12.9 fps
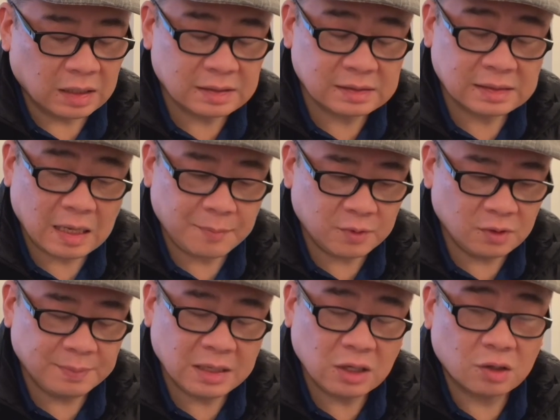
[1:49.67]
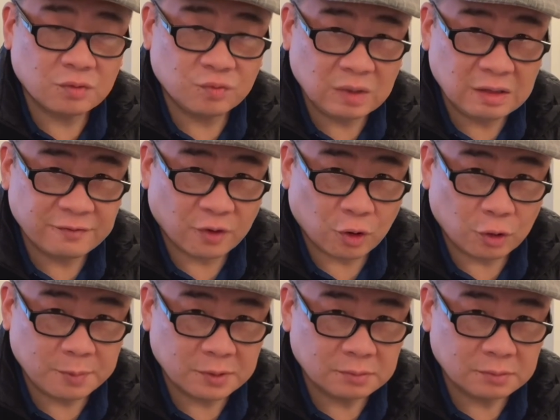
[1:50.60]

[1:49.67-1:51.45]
just happened to be on Reverb,